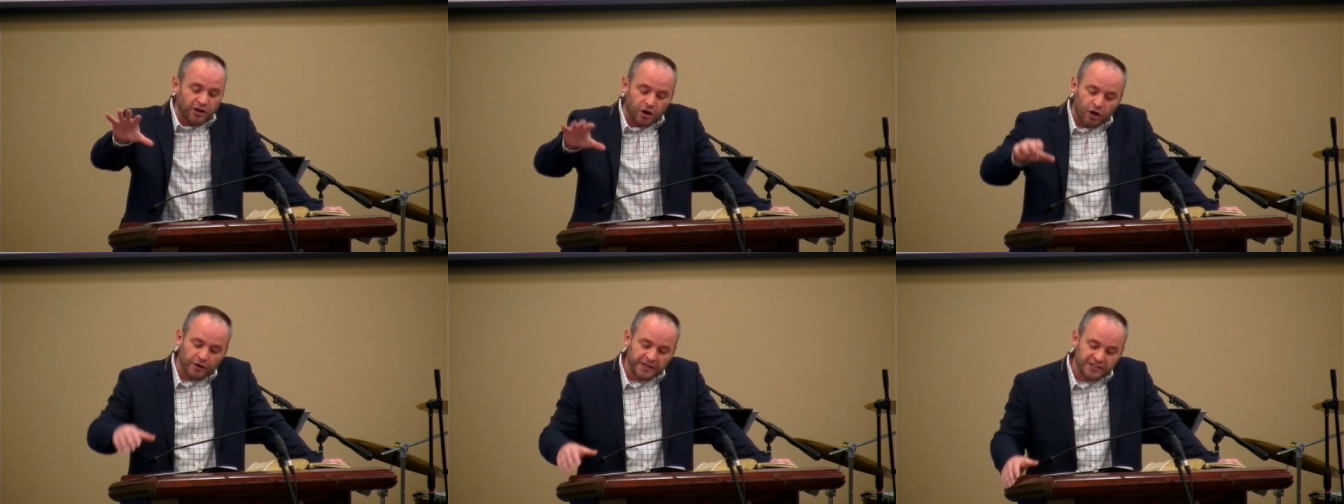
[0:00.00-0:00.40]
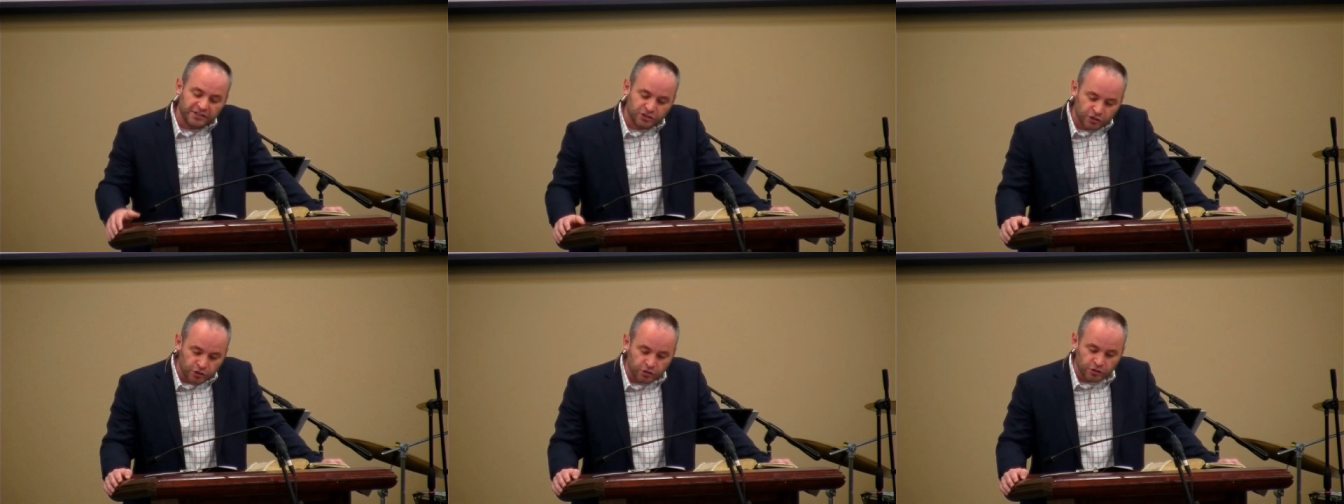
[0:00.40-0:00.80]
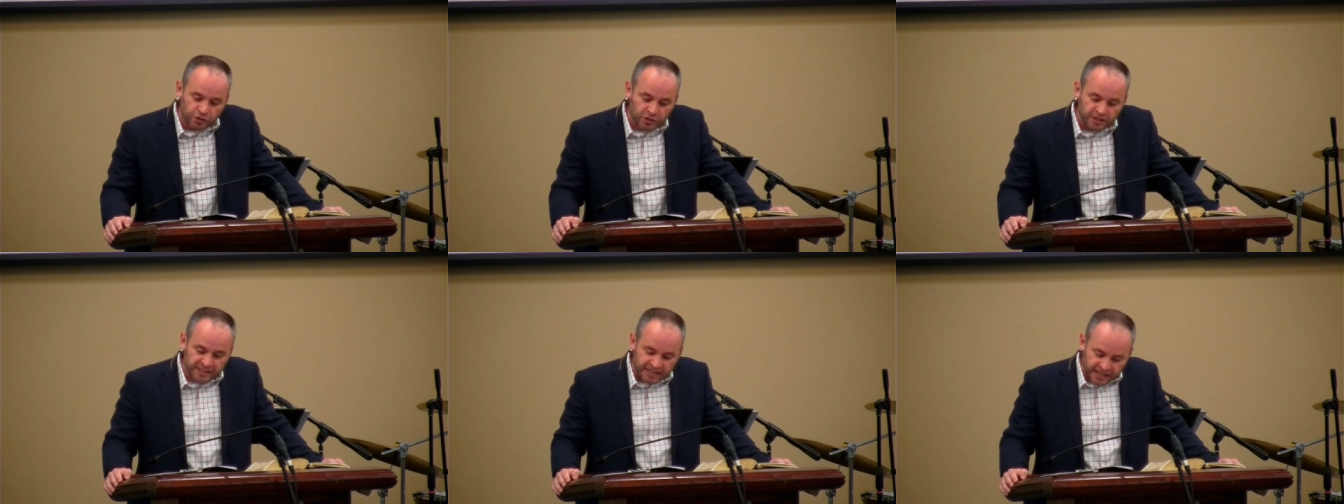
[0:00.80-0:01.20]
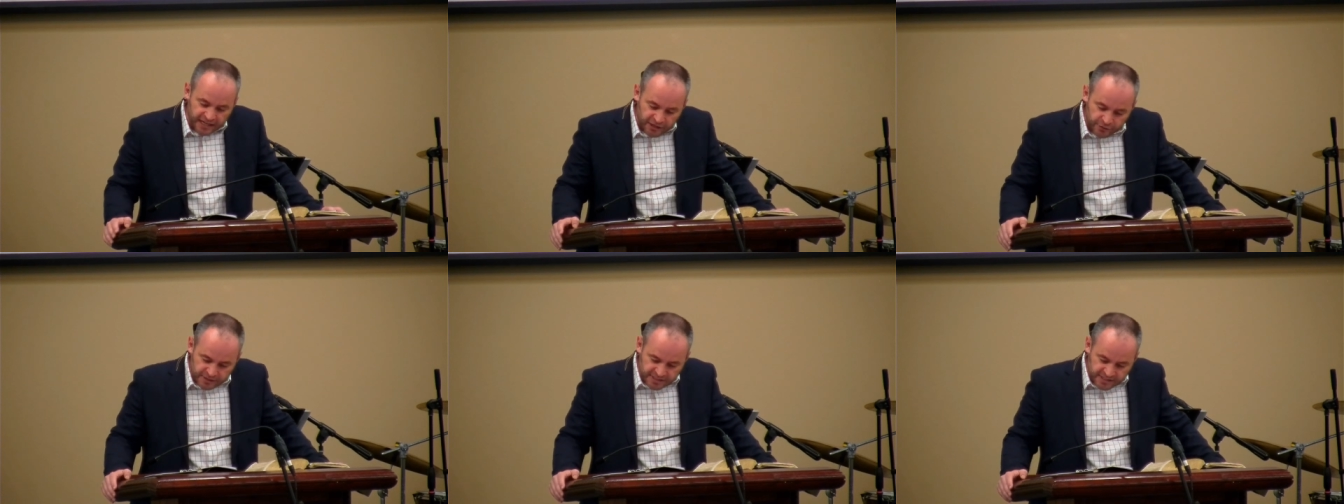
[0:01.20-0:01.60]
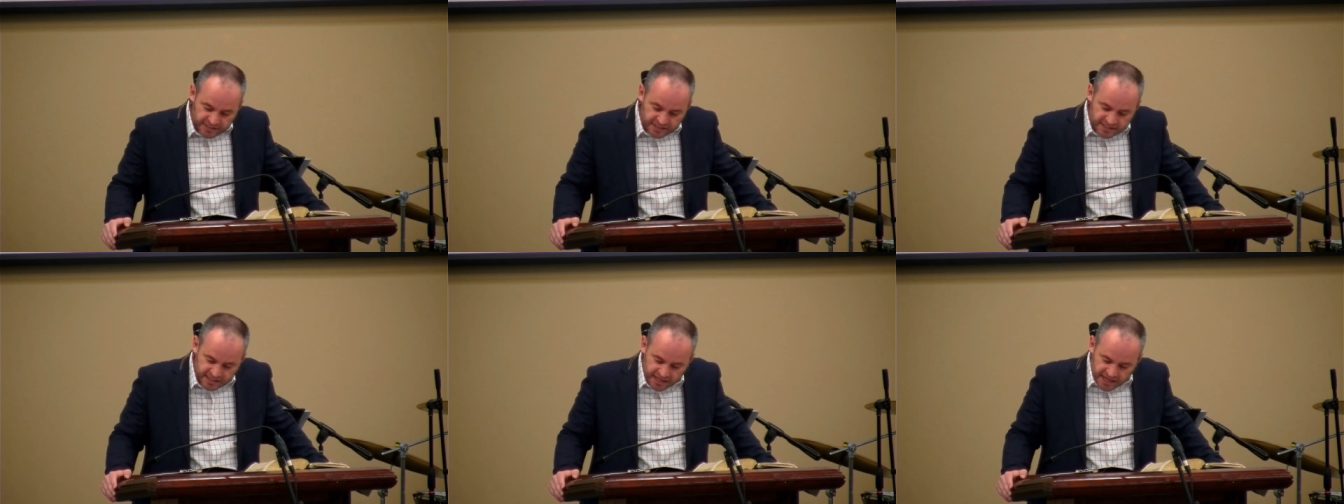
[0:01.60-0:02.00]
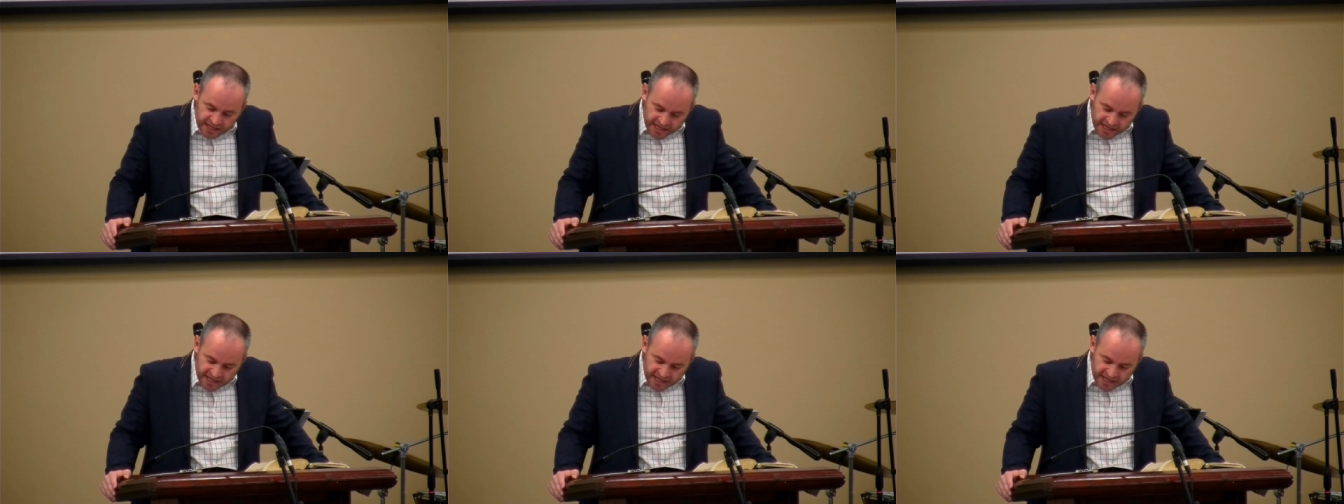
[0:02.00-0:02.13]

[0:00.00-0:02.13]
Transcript: our eternal inheritance